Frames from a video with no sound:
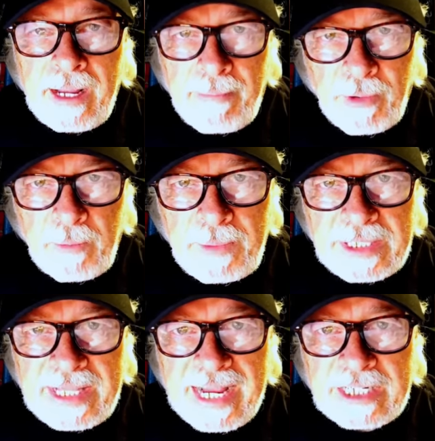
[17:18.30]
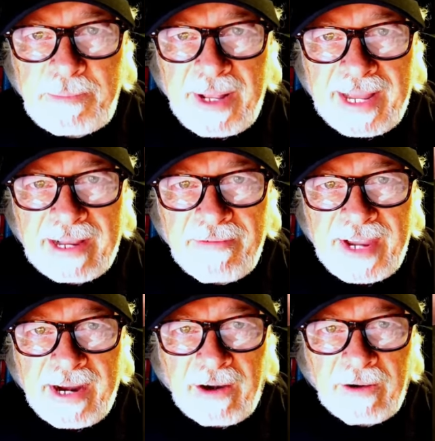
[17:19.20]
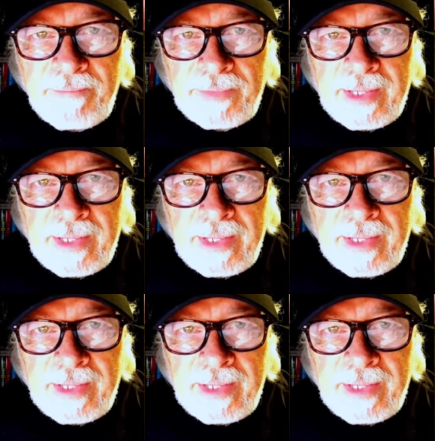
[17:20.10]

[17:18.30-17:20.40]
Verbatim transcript: A burp is the expelling of air.